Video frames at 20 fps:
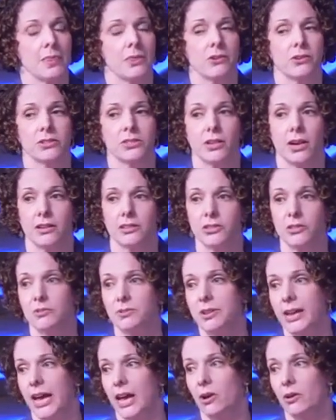There is
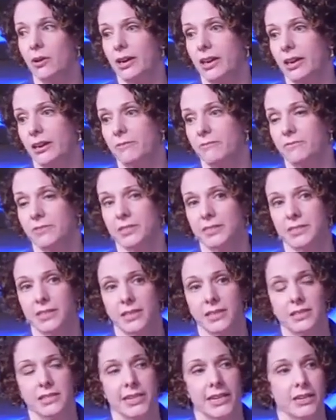also now a
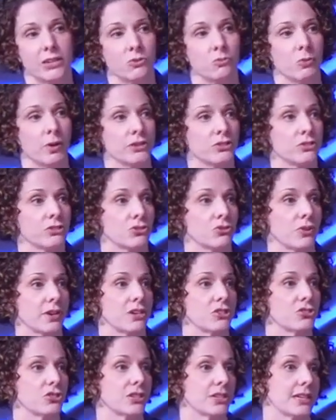facilitated
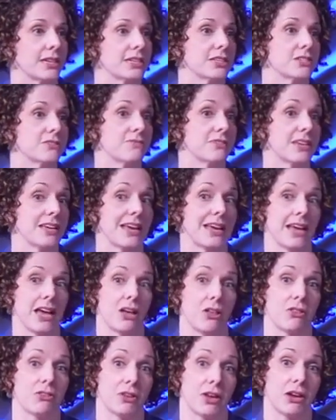registration into VA
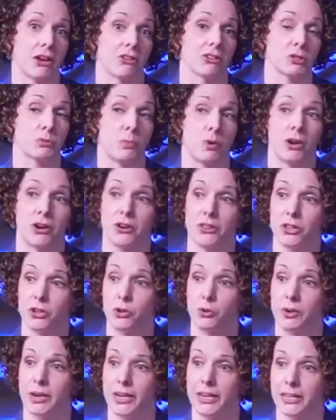healthcare as part of the
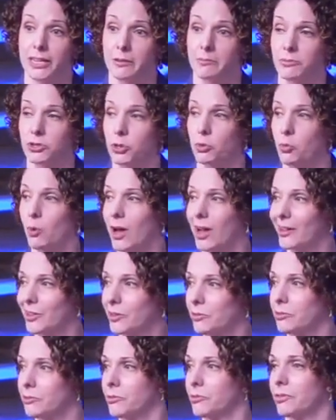curriculum to
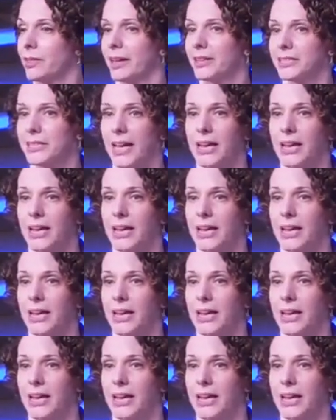walk you through that,